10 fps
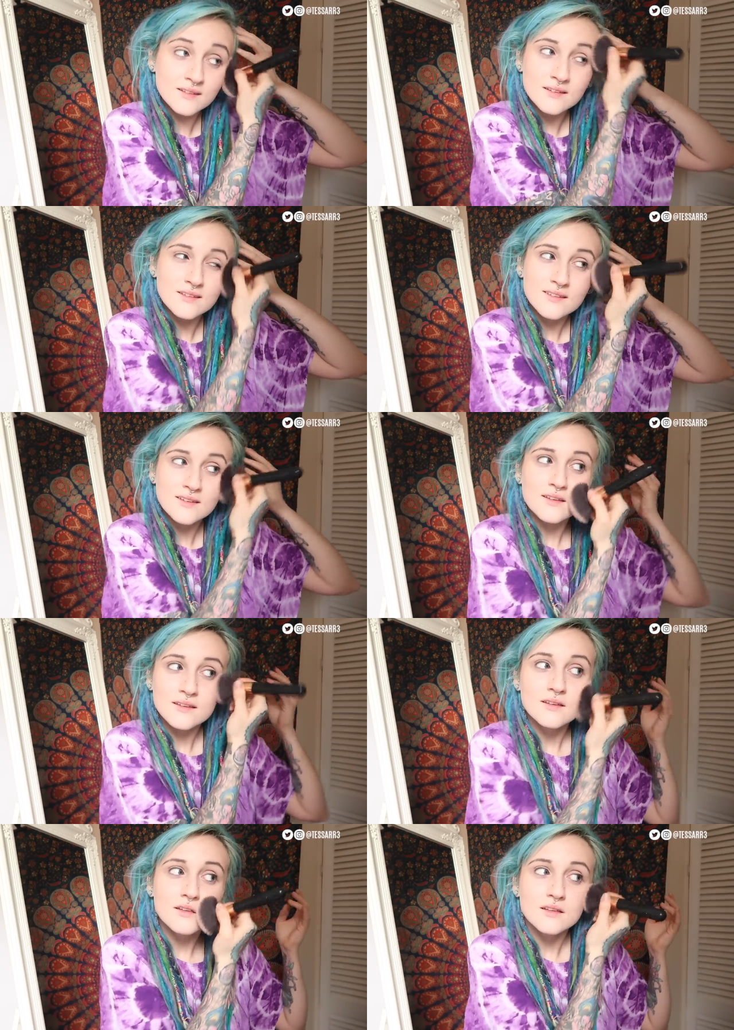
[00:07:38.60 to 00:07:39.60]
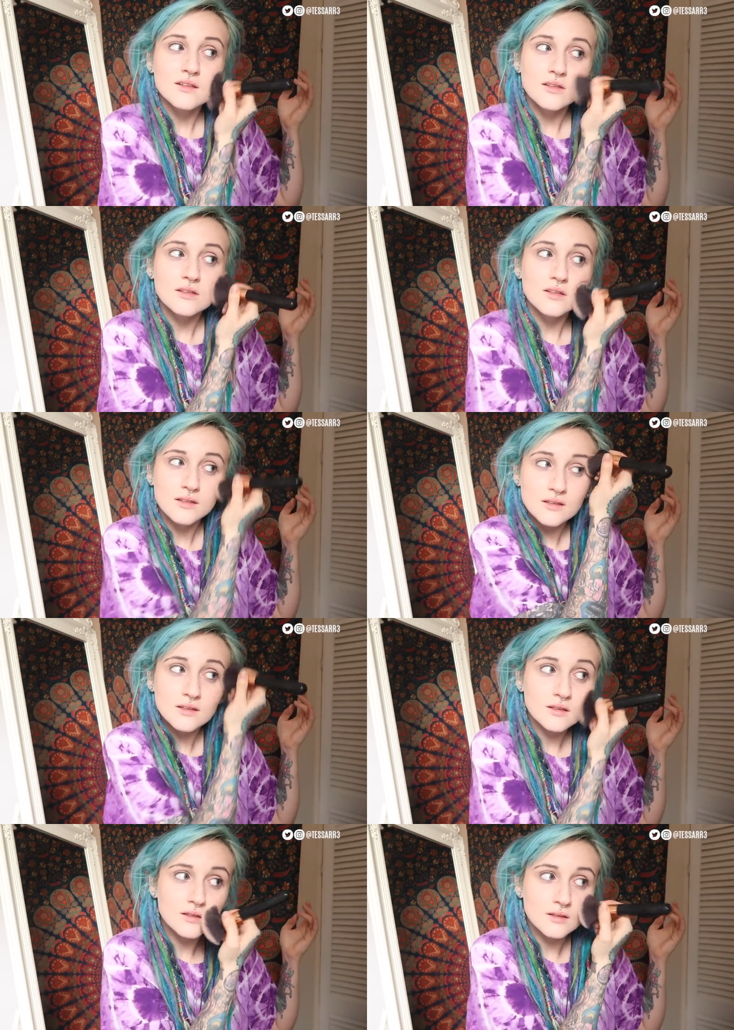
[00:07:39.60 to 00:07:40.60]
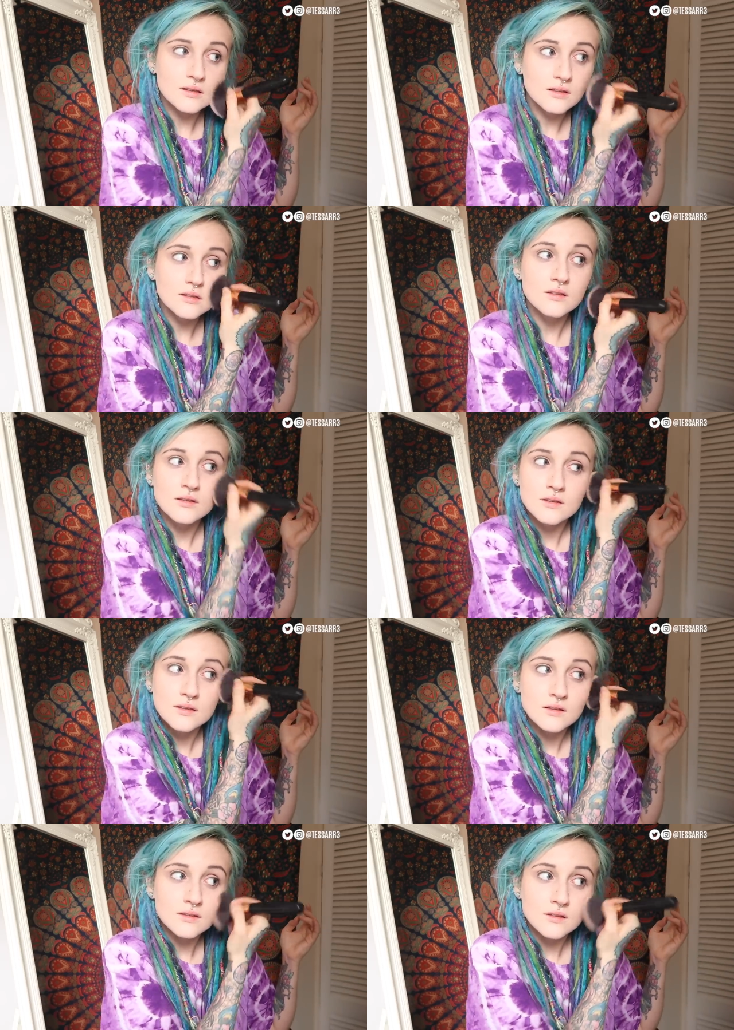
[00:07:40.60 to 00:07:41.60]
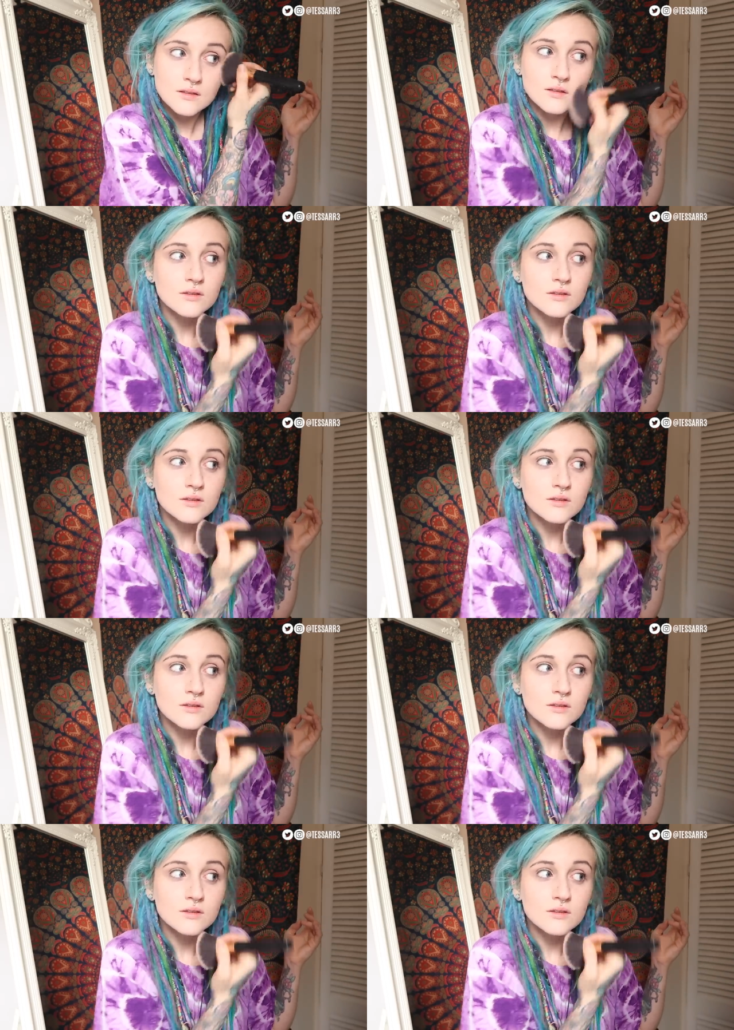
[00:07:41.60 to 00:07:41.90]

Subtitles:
No one is speaking in this clip.